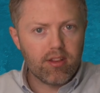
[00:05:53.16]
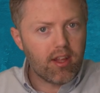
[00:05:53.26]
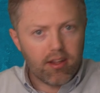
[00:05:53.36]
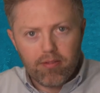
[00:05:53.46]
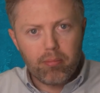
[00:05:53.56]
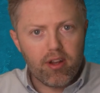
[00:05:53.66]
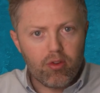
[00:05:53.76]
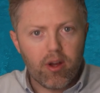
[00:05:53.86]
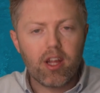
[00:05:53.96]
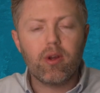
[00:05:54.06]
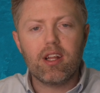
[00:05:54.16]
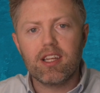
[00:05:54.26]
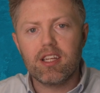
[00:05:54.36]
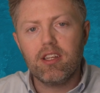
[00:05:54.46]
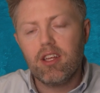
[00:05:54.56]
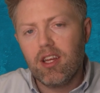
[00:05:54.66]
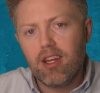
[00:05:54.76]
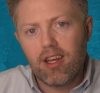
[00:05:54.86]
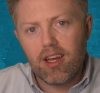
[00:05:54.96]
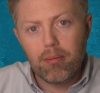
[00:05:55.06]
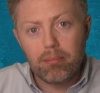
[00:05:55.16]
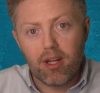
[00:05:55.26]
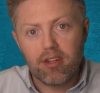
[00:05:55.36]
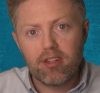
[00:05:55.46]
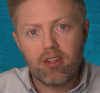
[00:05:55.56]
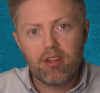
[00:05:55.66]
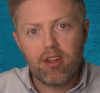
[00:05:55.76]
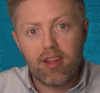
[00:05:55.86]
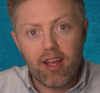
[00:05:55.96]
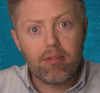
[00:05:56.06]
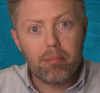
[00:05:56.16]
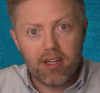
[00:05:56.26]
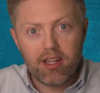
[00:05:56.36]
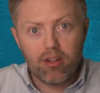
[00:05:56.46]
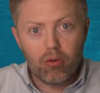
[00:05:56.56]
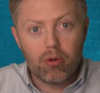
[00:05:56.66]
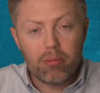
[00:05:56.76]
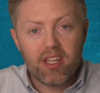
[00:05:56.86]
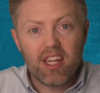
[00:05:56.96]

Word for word: it spreads quite quickly. Uh, but they are spending a lot more money,